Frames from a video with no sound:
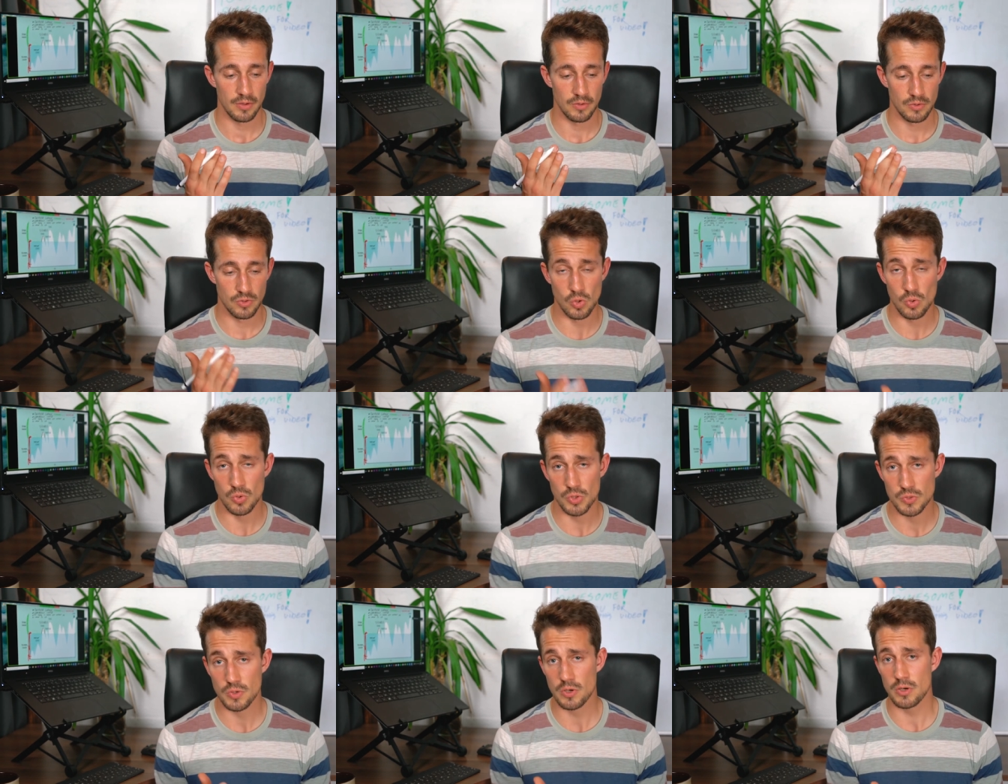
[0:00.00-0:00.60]

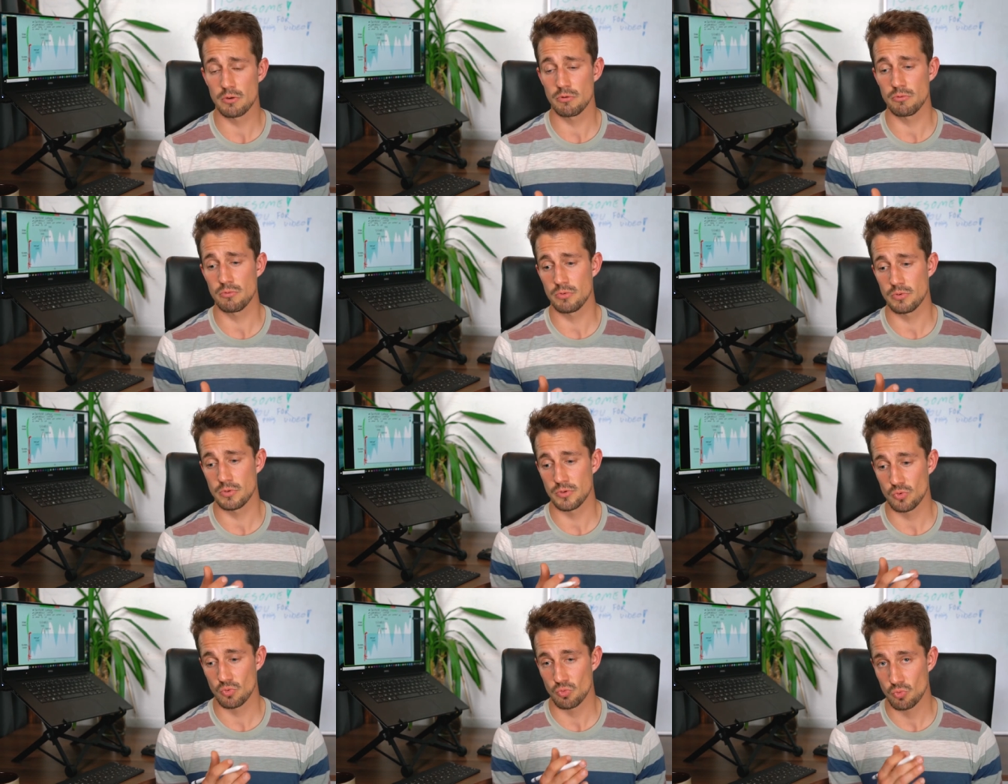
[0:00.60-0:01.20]
those are
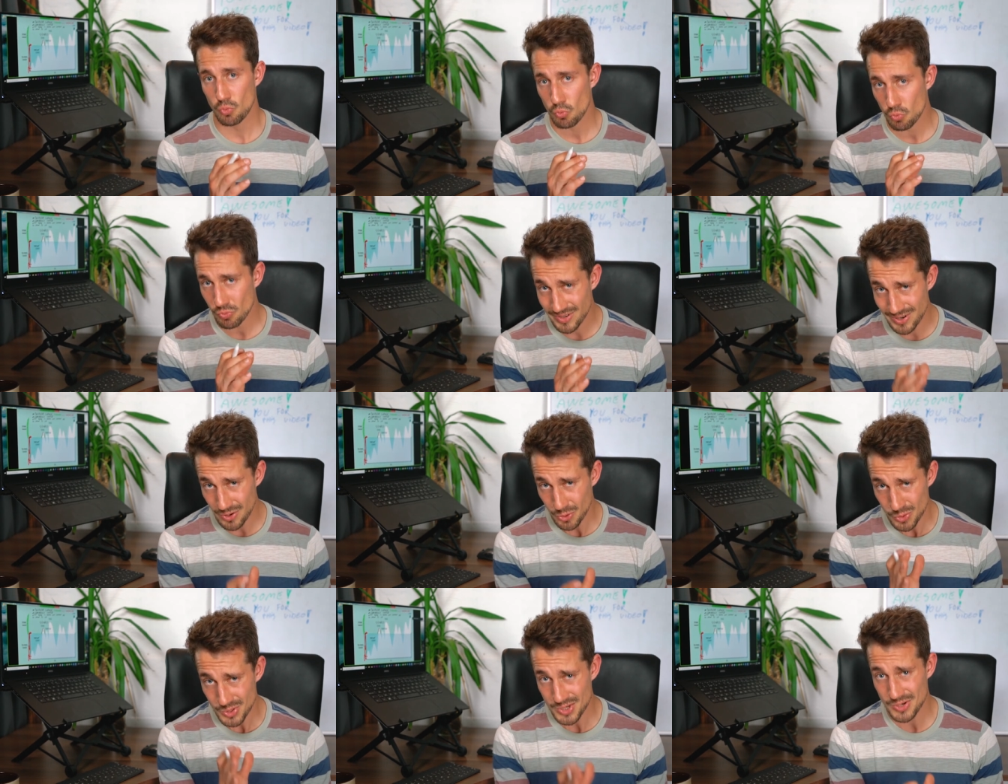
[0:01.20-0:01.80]

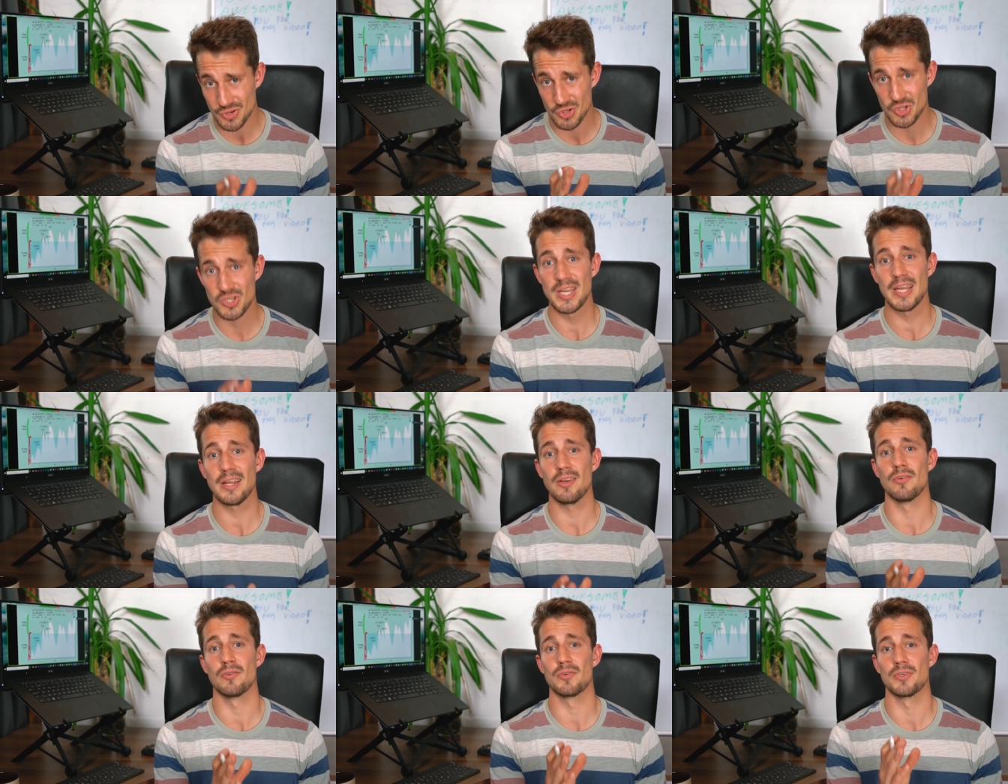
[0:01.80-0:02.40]
those are
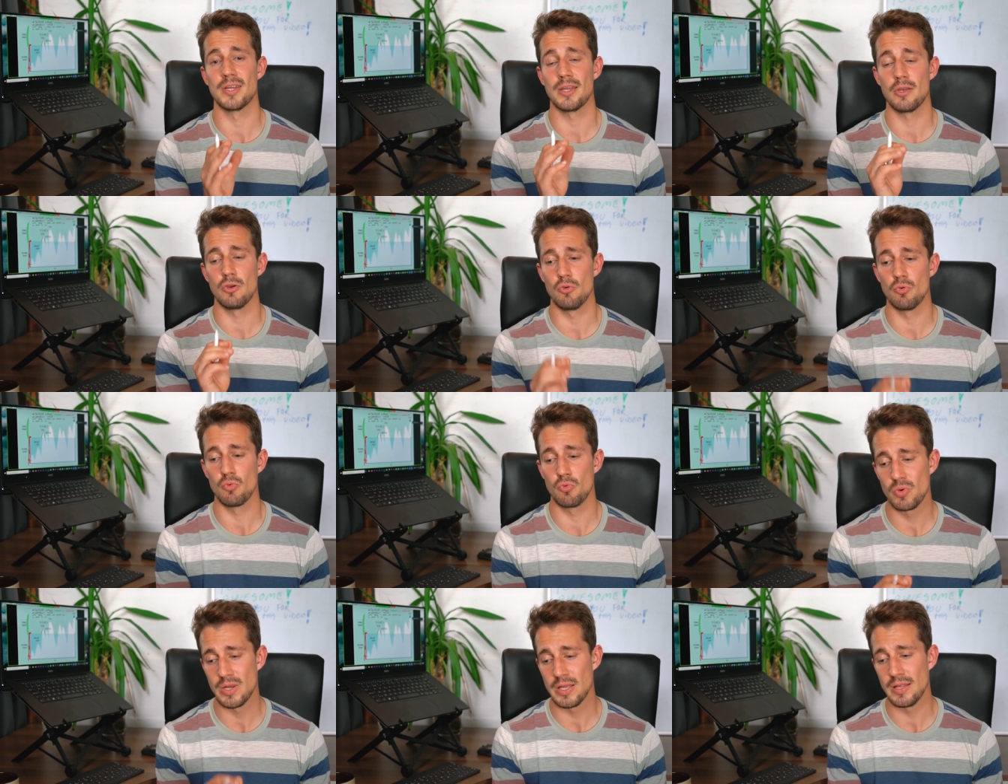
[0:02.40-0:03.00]
signals that you
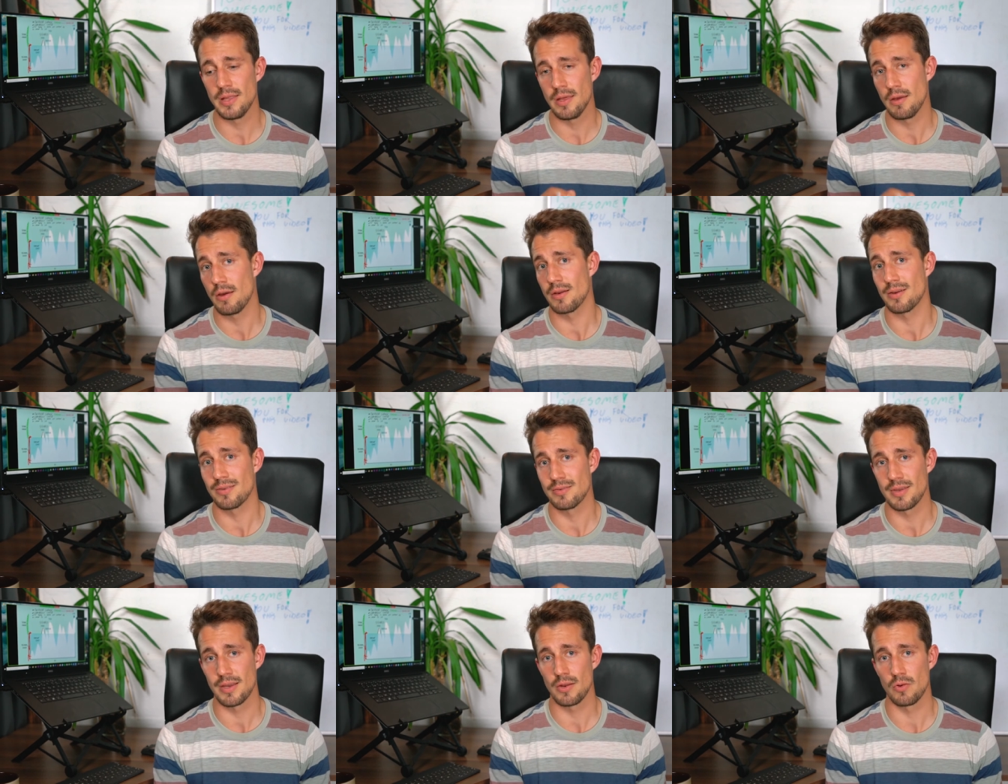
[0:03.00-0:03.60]
really gotta
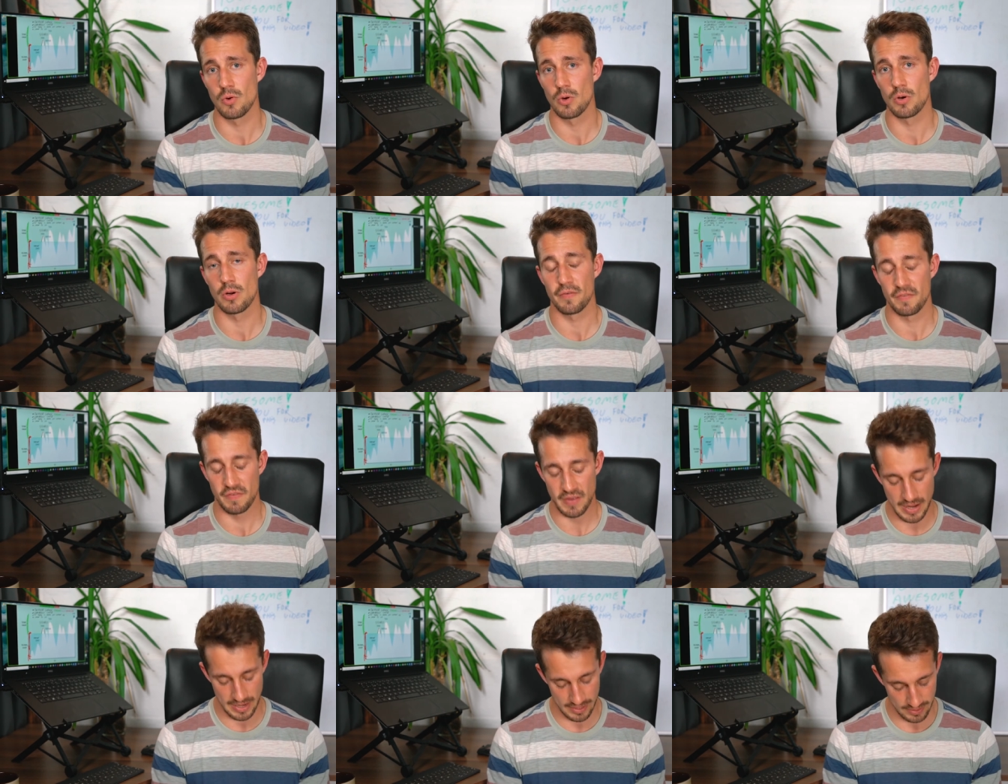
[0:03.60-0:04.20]
take note
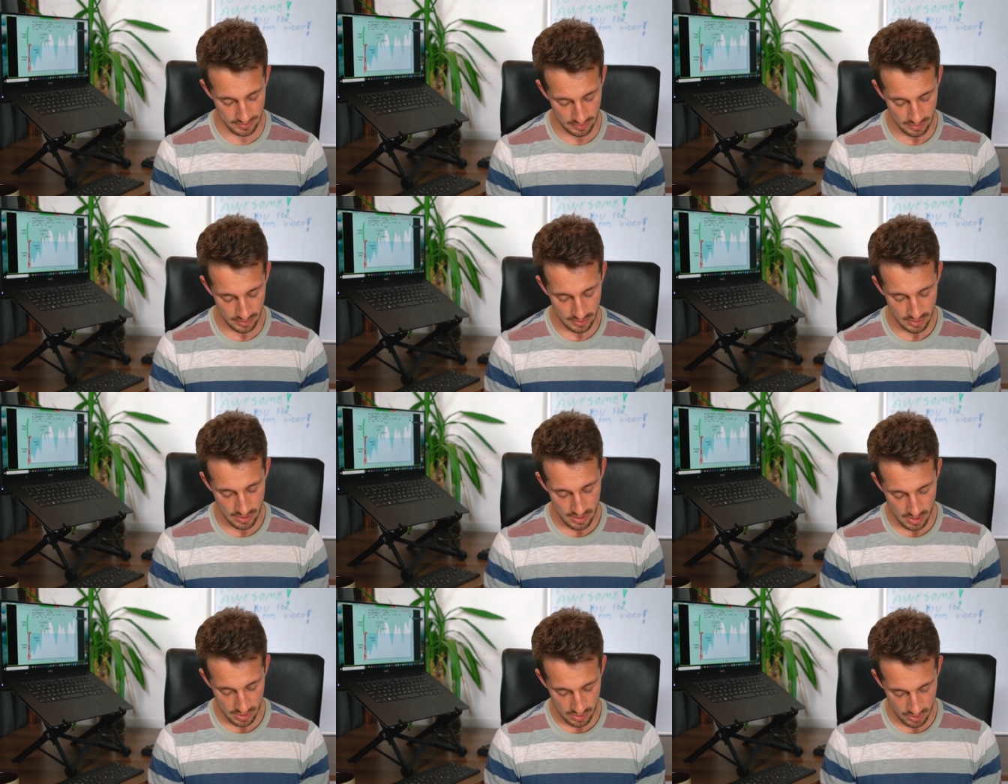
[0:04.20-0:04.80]
of, and
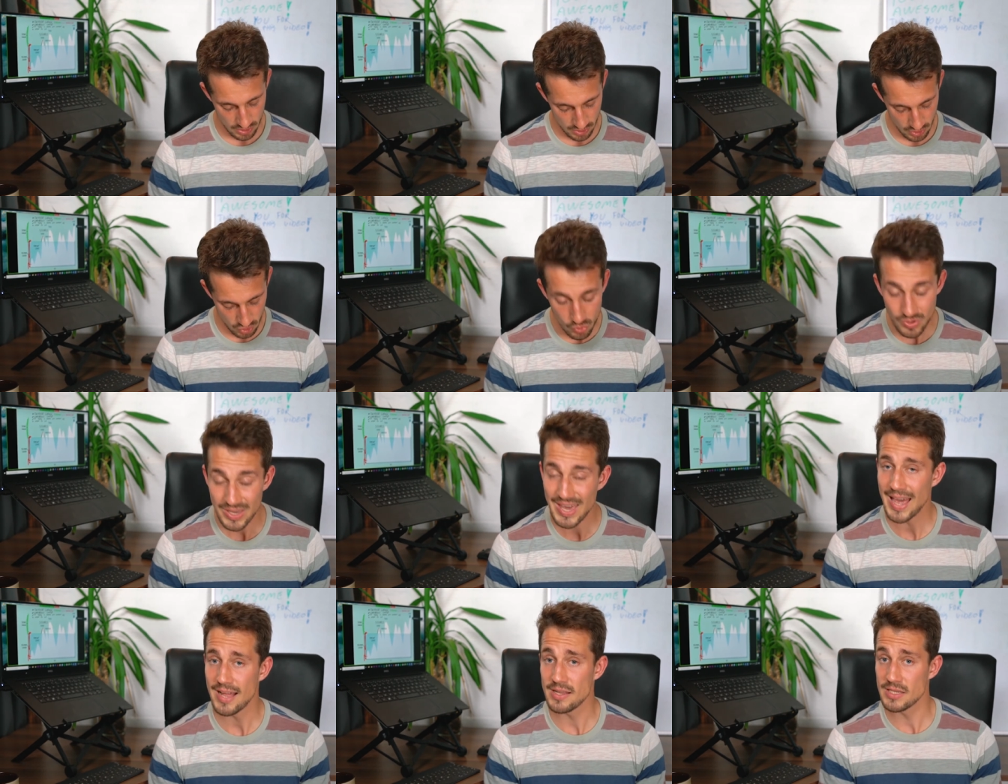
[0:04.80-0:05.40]
you
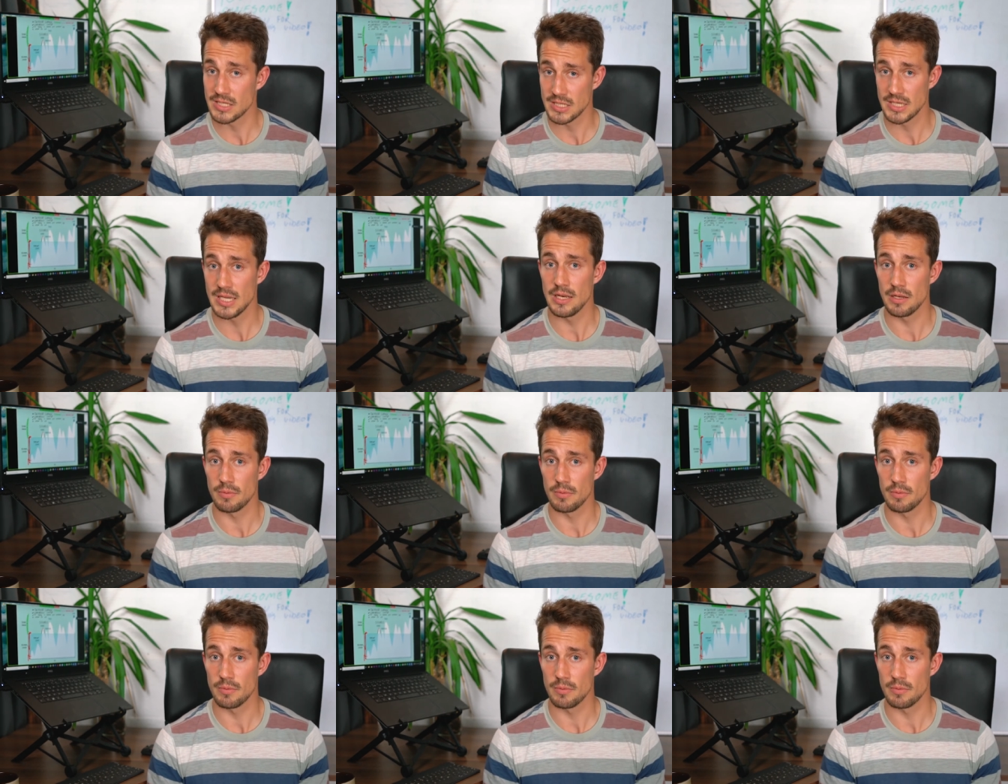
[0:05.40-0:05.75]
can see